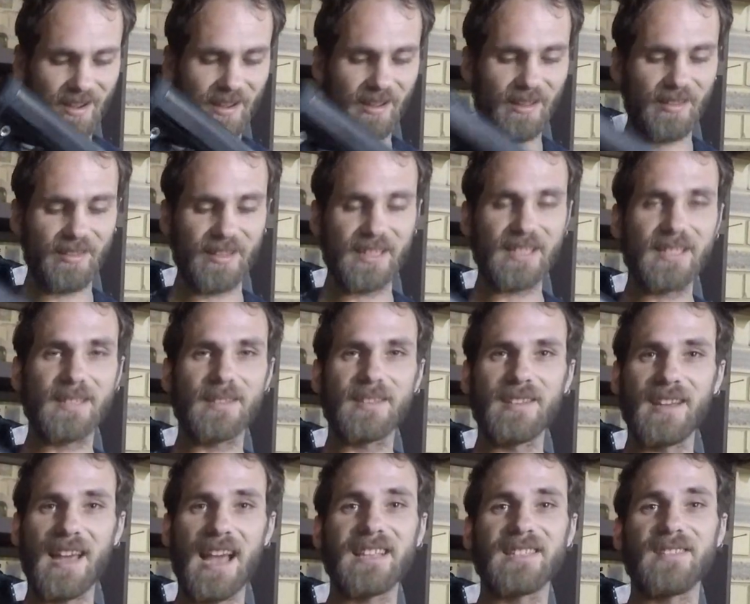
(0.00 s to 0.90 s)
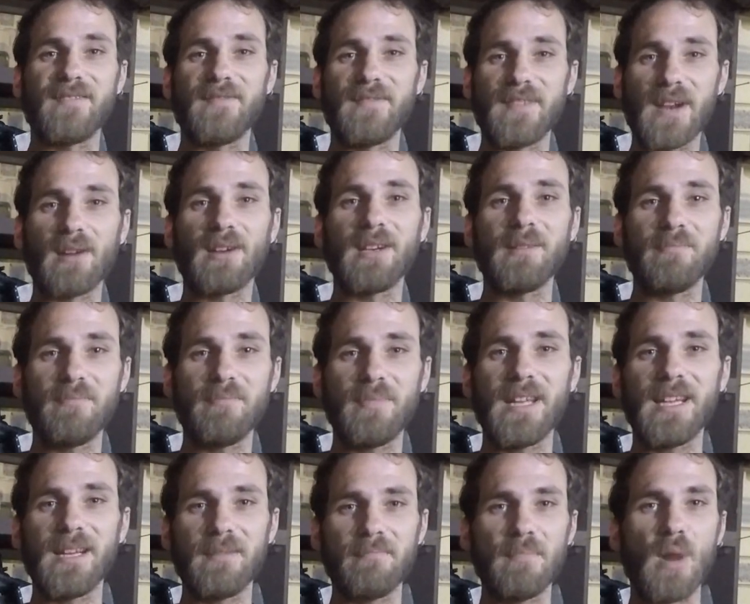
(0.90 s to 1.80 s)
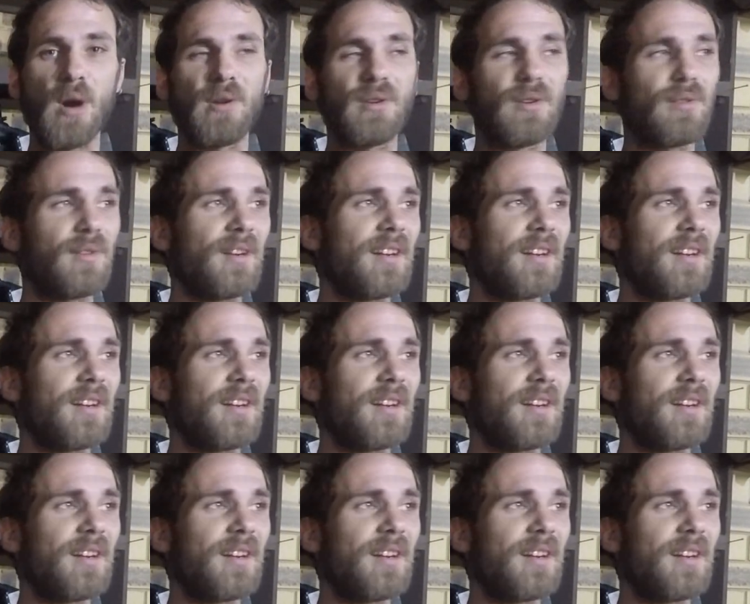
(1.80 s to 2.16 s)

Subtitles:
This has a very big motor in